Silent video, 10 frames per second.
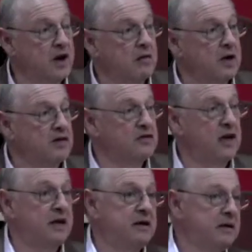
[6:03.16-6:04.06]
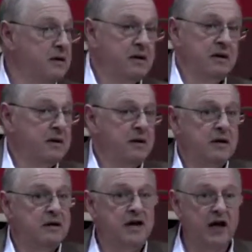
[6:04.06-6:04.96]
has already said,
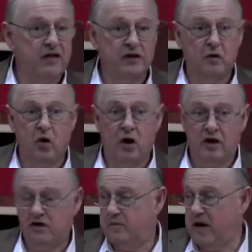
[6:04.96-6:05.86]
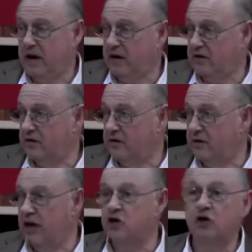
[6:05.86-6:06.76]
death to all Hispanics.
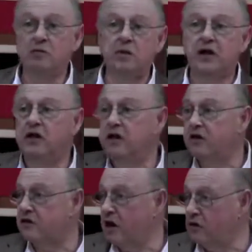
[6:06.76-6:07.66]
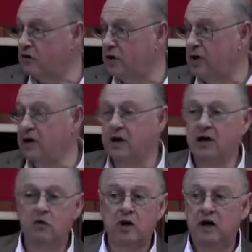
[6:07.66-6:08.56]
We shouldn't be in this country.
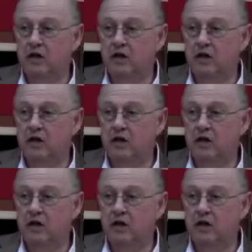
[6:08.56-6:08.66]
We